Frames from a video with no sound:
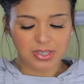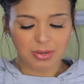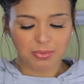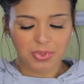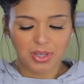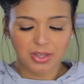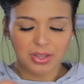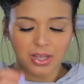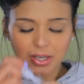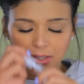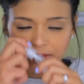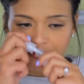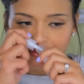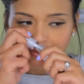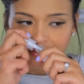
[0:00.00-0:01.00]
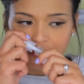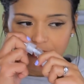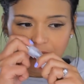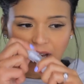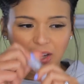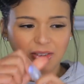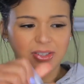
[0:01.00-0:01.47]
something that
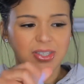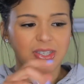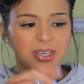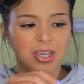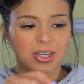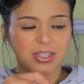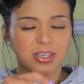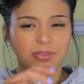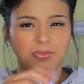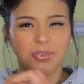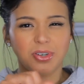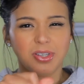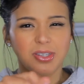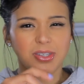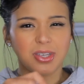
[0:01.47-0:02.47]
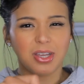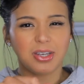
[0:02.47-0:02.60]
I could see a difference.